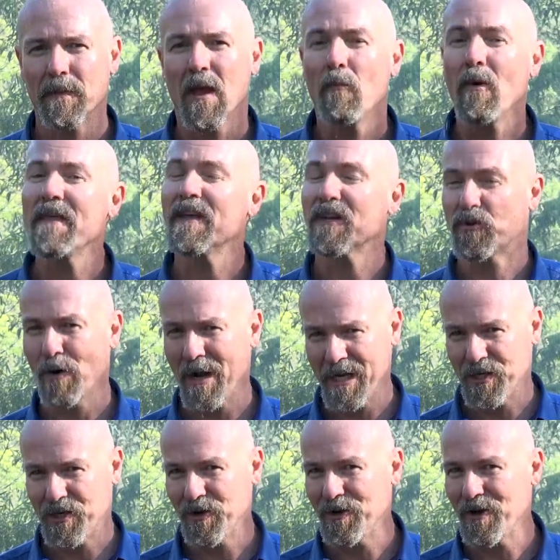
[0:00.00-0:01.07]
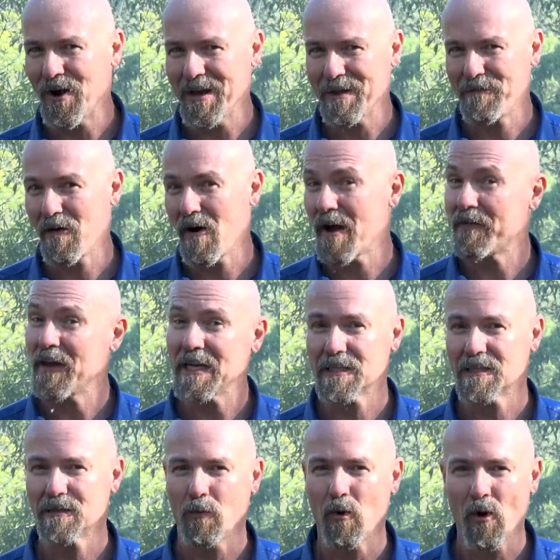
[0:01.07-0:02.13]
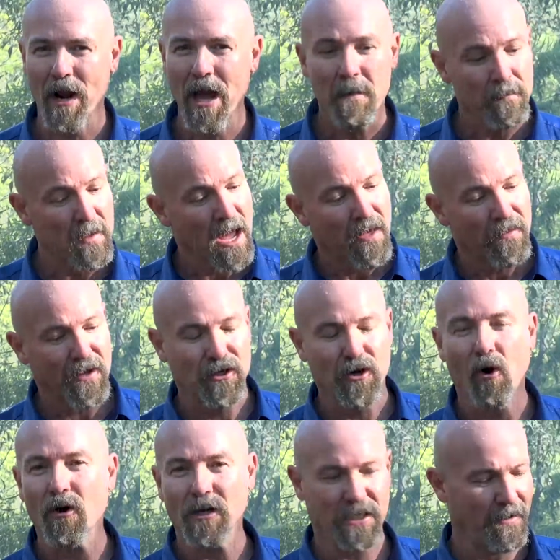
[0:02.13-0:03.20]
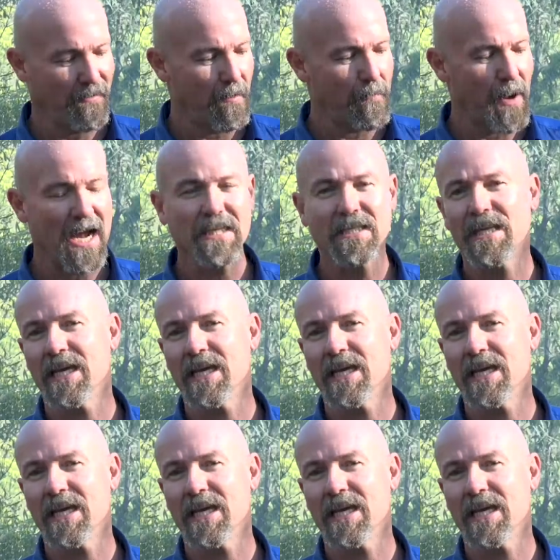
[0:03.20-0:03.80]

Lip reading: When the 2295 hits the water, the torch in the base